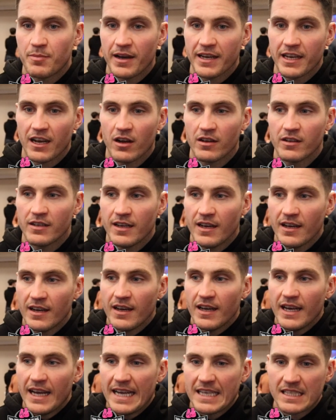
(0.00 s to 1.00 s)
But
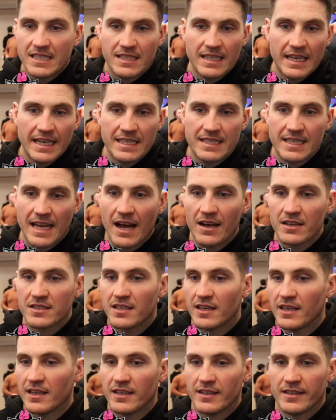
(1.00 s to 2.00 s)
it's down
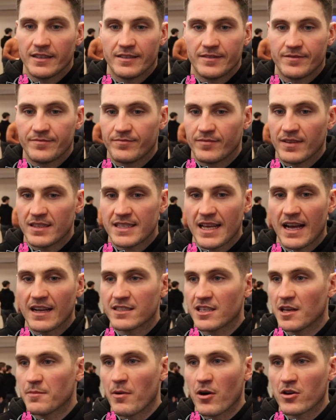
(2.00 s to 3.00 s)
to
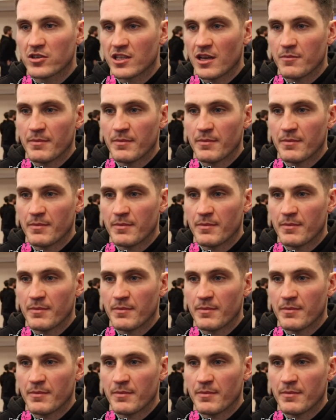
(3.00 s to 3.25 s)
a boxer.